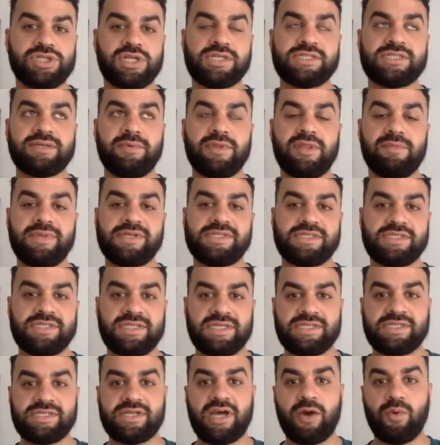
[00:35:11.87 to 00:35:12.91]
some of the
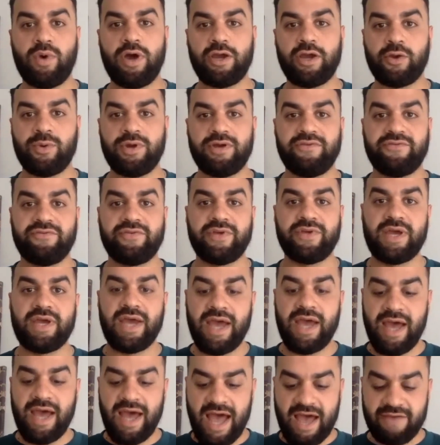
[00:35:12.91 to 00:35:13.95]
businesses that I work with
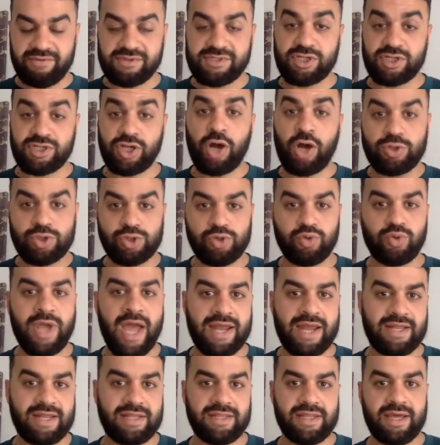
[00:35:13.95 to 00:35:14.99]
have is a cultural
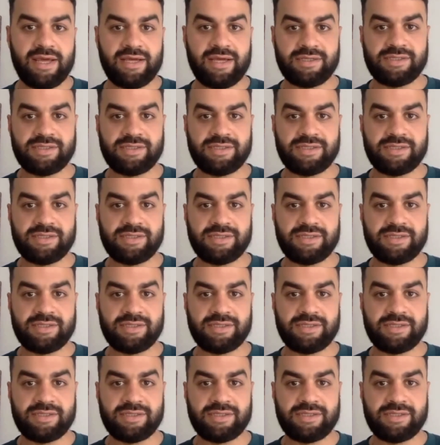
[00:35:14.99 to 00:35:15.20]
calendar.